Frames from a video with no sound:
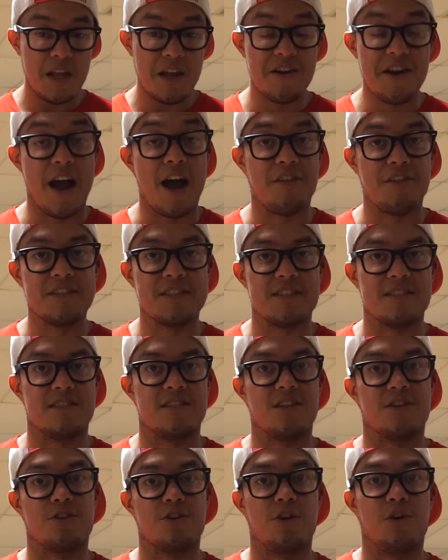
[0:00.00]
now this is
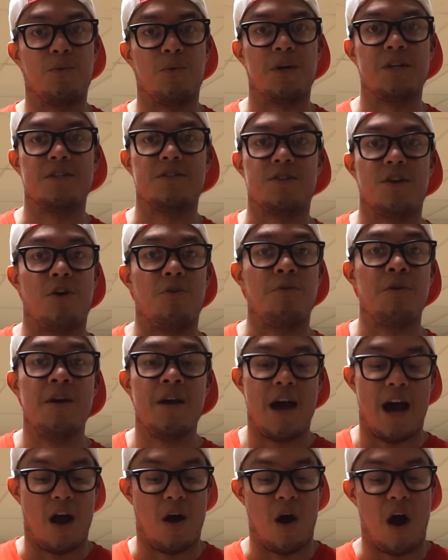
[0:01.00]
the third one, so
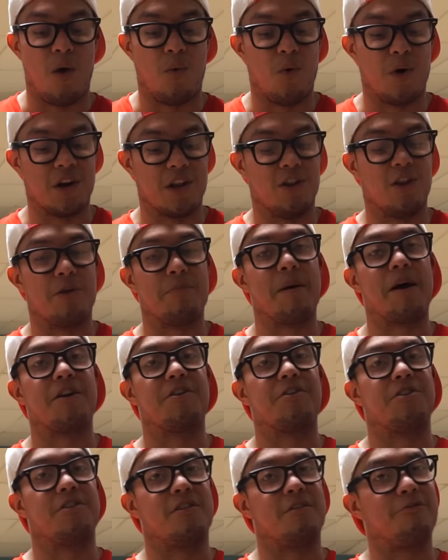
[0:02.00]
I, I want to look
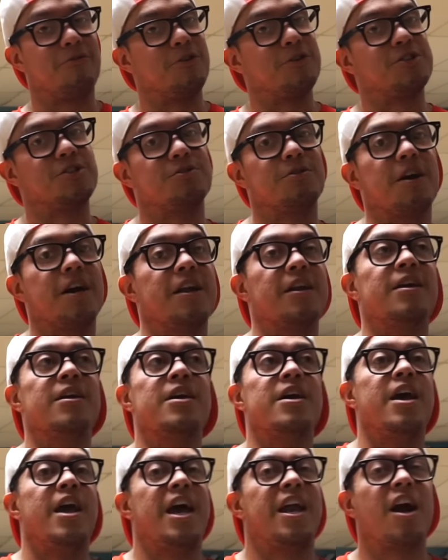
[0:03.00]
better than the first shred.
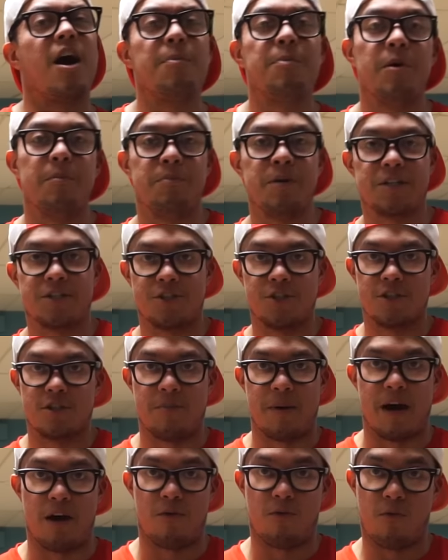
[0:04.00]
And I'll put pictures
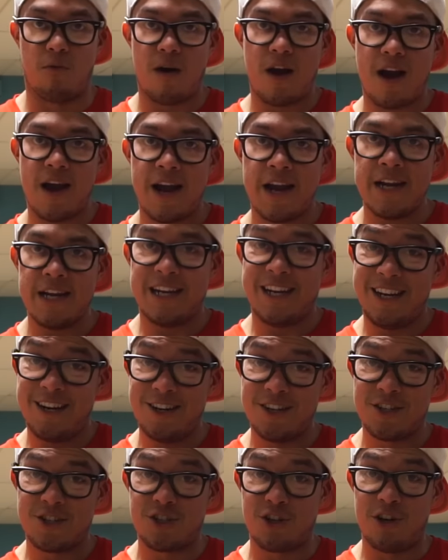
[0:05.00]
about right
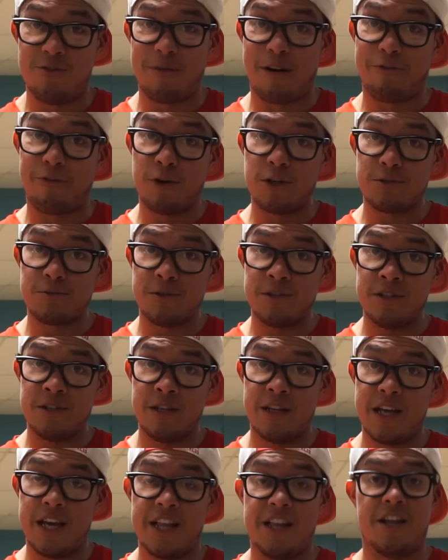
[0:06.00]
here to show you my first one,
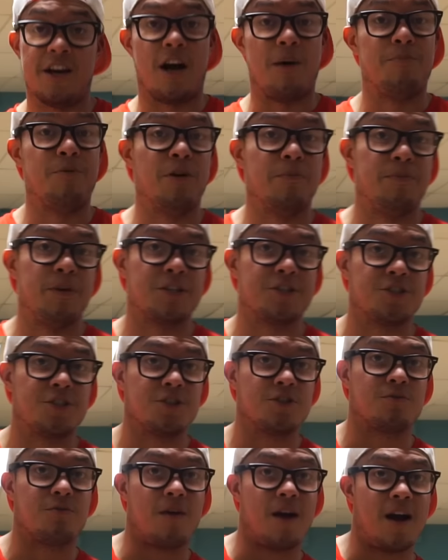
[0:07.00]
and then I'll put
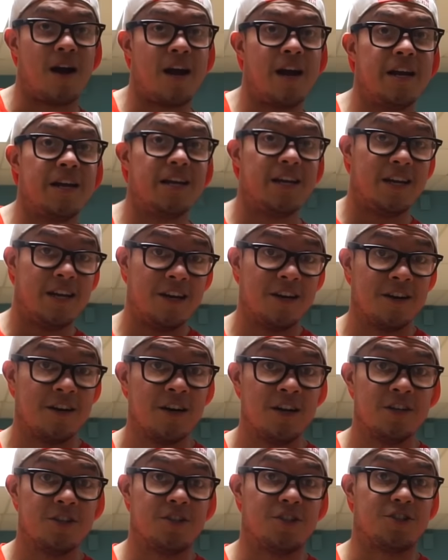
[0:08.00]
pictures right here
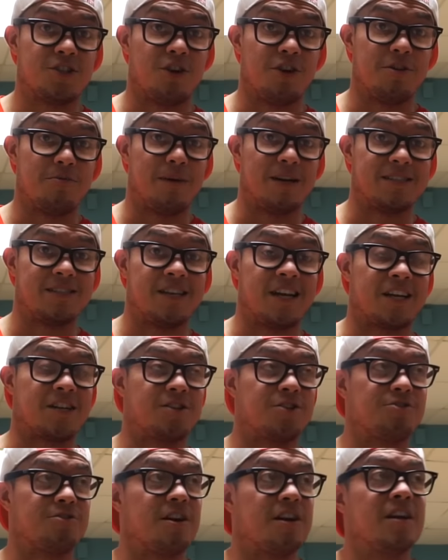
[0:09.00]
to show you my second
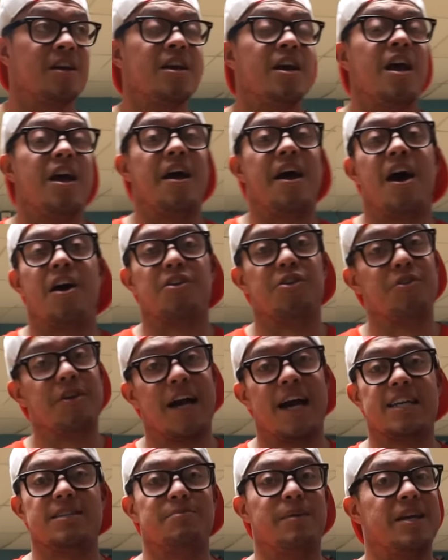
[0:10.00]
shred. Now, you
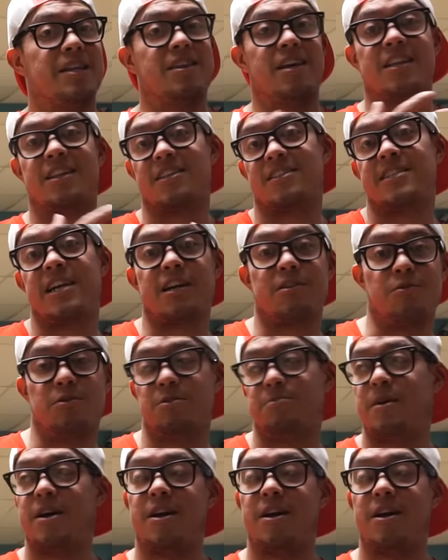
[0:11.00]
guys may think the second one was